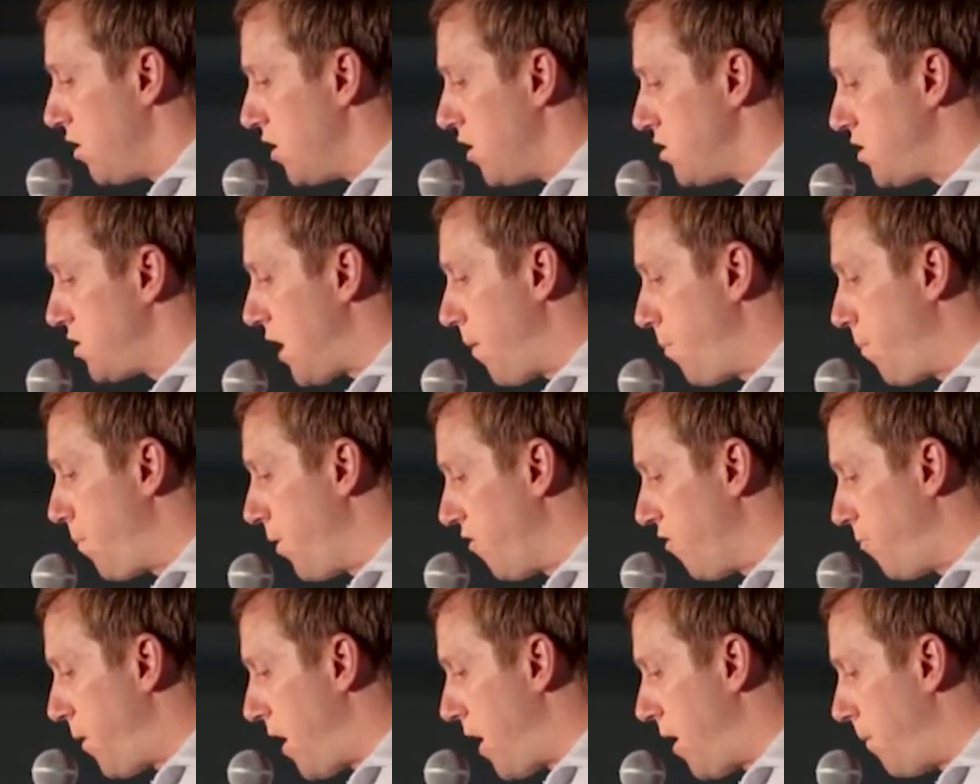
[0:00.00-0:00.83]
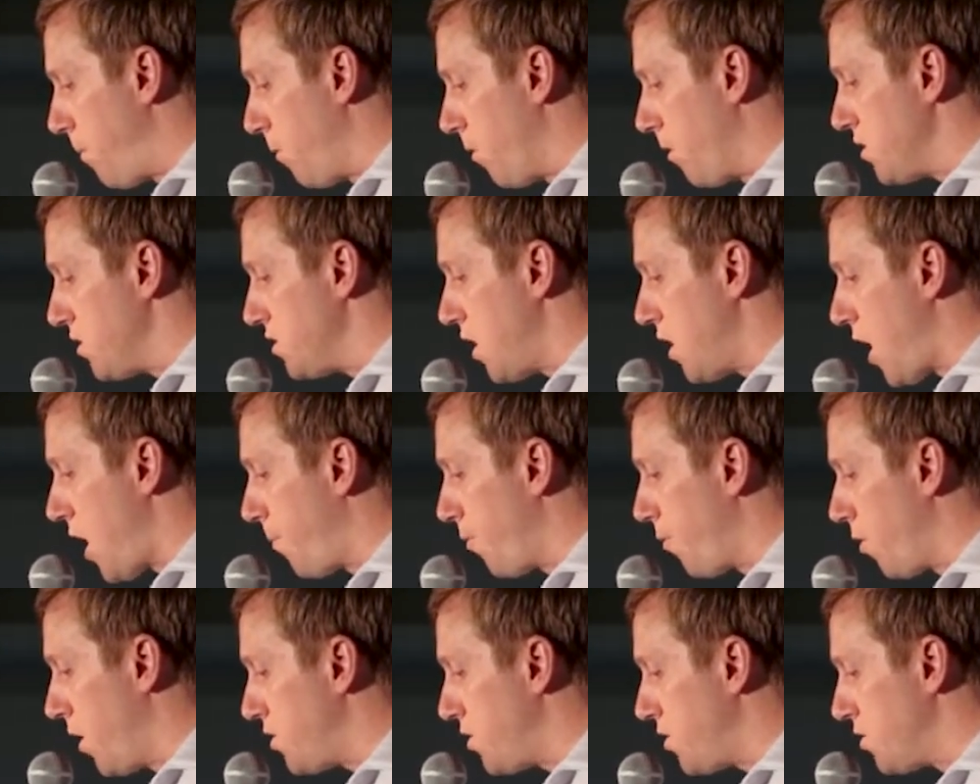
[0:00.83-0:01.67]
The stamping of paper is an
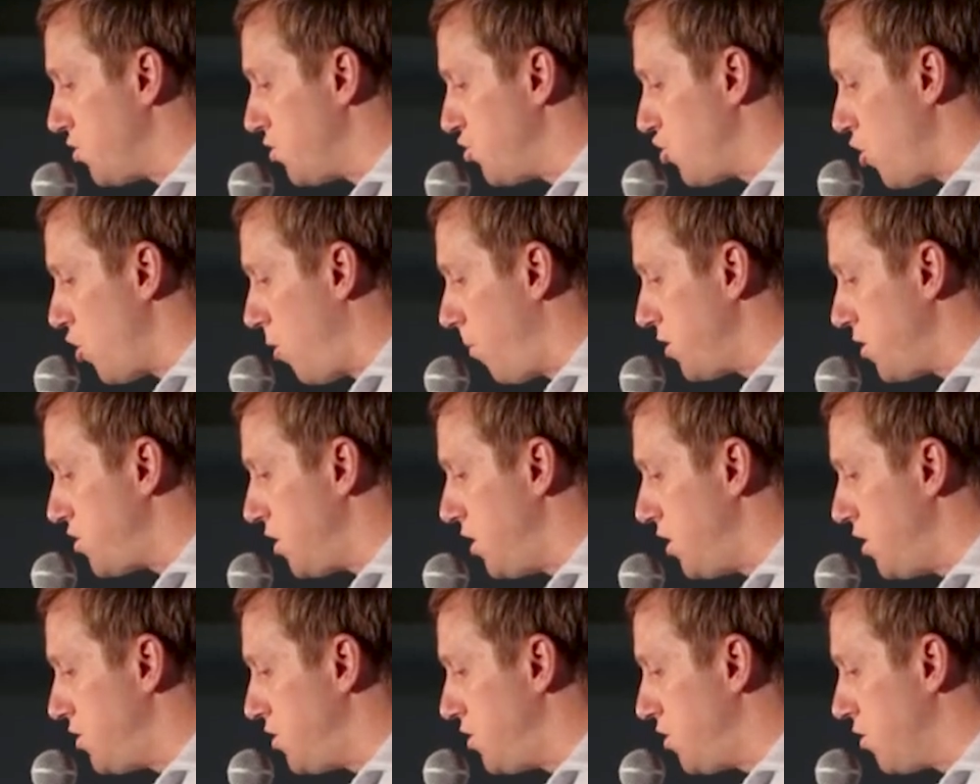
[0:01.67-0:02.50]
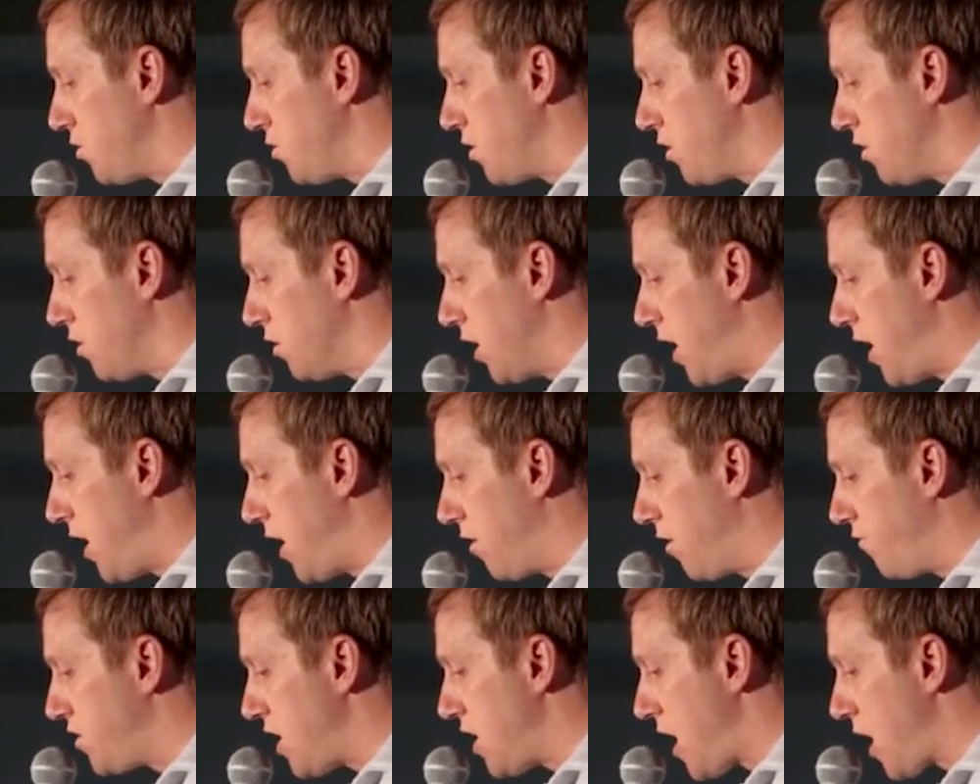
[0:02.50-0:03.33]
operation so much easier than the
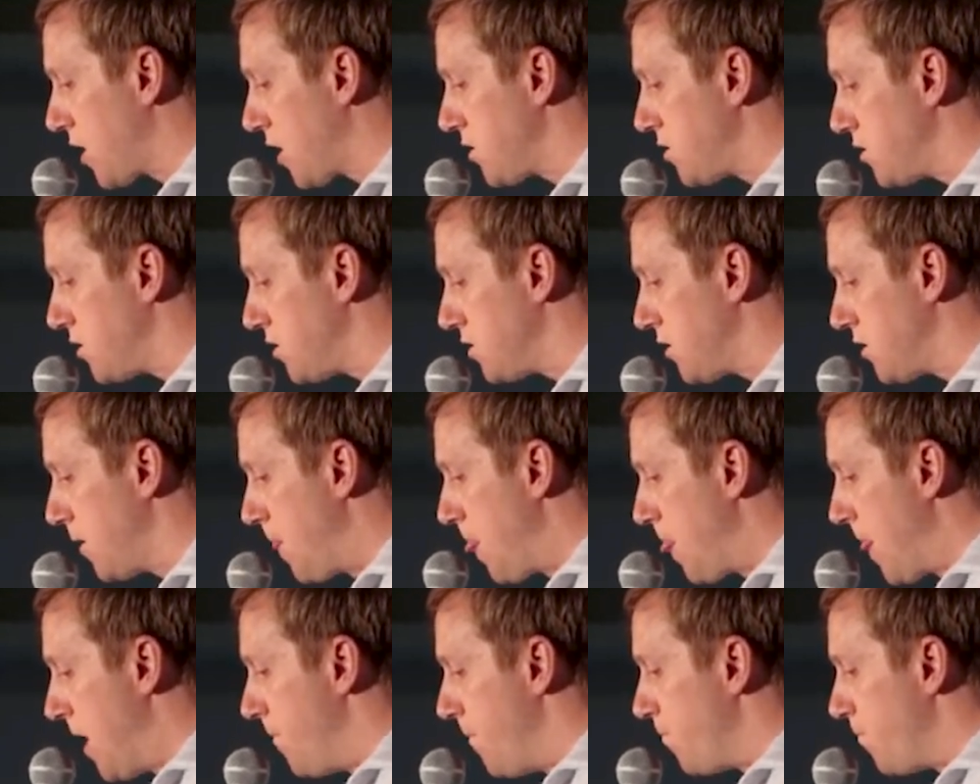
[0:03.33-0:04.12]
laying of taxes